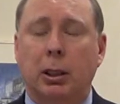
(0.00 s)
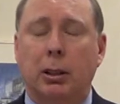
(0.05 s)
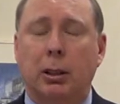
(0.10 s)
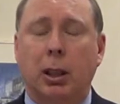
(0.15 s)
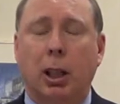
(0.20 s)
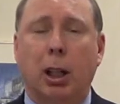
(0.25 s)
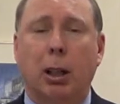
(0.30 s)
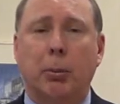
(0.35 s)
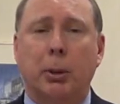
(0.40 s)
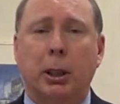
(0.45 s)

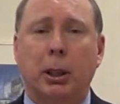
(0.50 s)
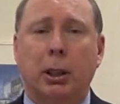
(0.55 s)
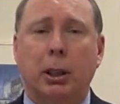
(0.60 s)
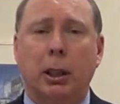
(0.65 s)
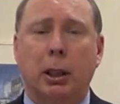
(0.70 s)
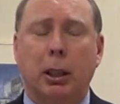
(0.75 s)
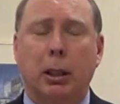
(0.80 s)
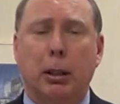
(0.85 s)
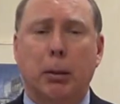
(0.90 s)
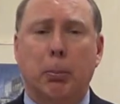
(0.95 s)
NAMI
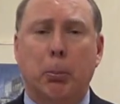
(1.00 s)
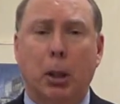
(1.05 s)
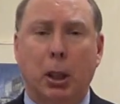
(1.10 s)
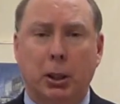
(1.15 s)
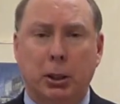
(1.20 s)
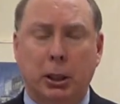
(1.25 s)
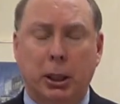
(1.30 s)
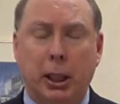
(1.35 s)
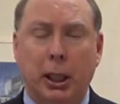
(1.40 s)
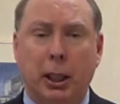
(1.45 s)
uh,
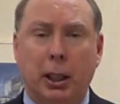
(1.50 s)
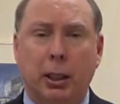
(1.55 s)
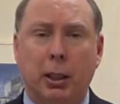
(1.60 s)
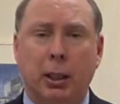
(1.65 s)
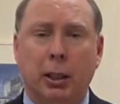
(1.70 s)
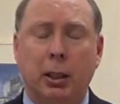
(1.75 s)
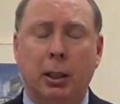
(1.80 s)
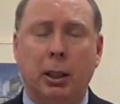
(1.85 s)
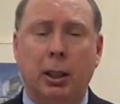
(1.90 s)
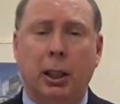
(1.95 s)
Montana
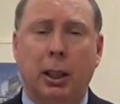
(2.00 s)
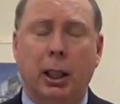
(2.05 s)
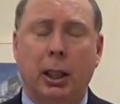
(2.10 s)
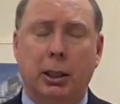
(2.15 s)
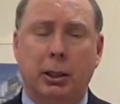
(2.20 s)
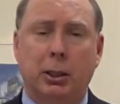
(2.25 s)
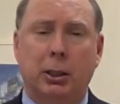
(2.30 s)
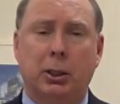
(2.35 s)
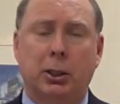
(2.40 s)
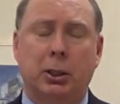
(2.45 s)

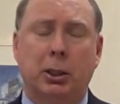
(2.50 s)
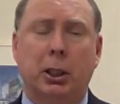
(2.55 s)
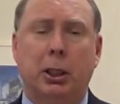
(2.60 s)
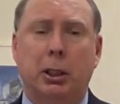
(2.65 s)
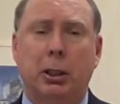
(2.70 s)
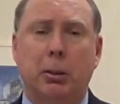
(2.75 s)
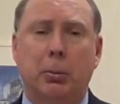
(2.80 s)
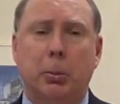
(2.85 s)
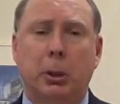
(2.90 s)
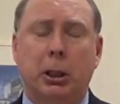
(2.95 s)
has
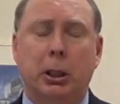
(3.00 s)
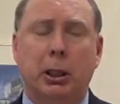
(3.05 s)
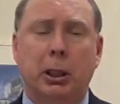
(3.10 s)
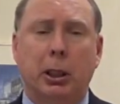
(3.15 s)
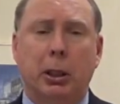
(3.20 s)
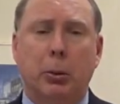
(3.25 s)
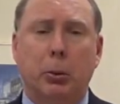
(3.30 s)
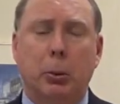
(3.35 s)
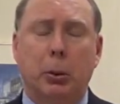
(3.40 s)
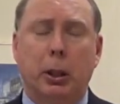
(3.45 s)
extended me
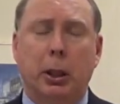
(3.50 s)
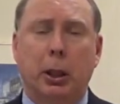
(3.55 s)
in,